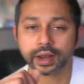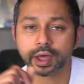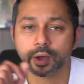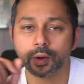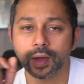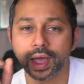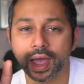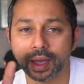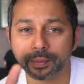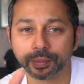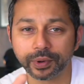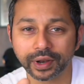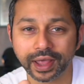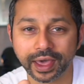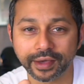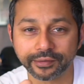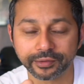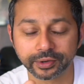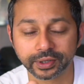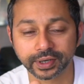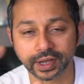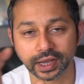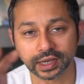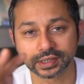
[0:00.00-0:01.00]
Now, Apple
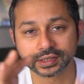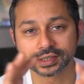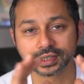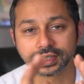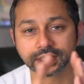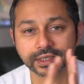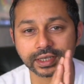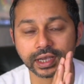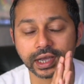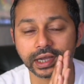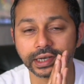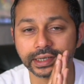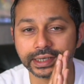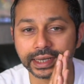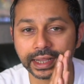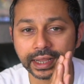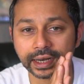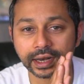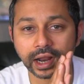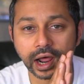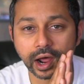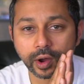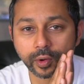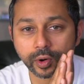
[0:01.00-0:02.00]
advertises a
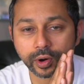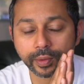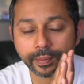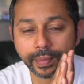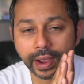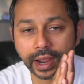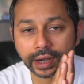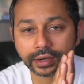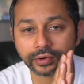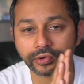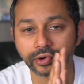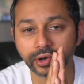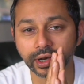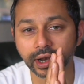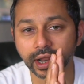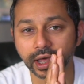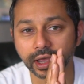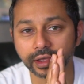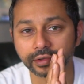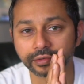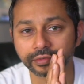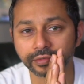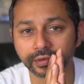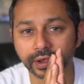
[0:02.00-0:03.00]
10-hour battery
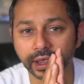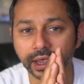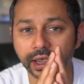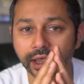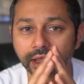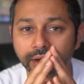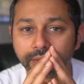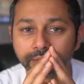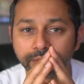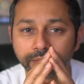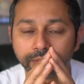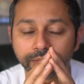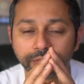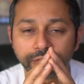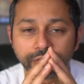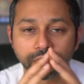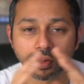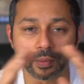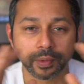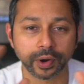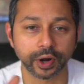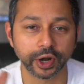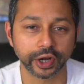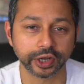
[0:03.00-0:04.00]
life, and
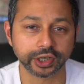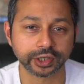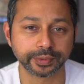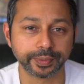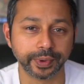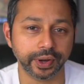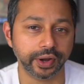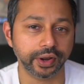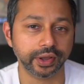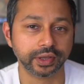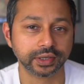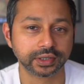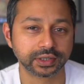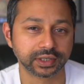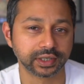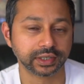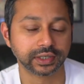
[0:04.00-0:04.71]
from our experience